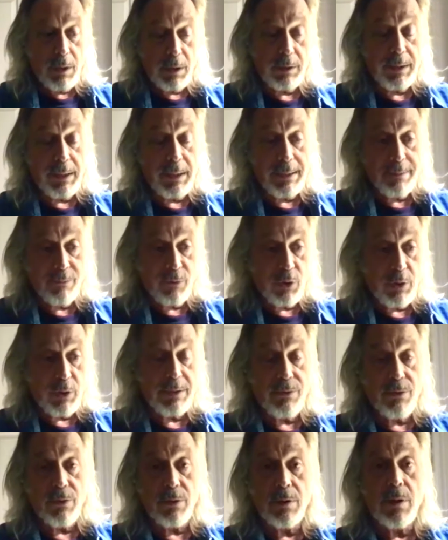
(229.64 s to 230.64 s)
on Game
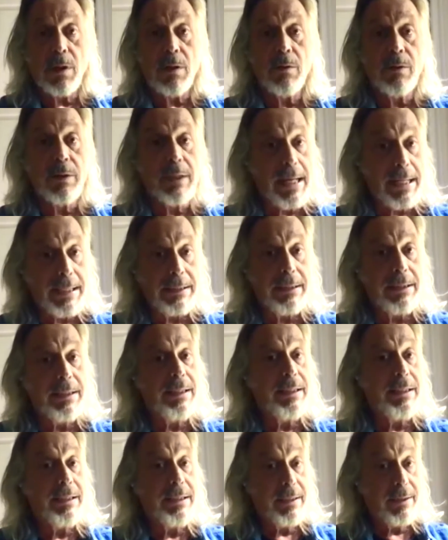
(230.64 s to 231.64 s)
Changer called
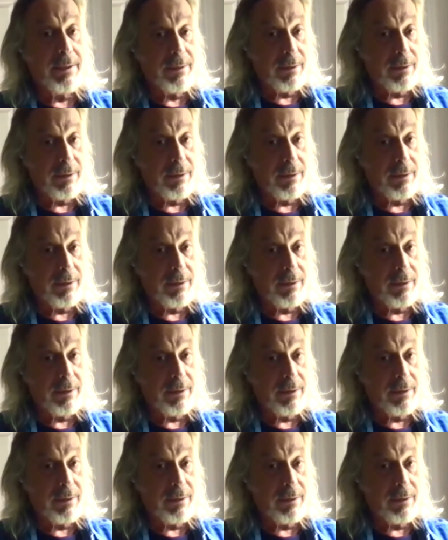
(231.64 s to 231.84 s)
Lightning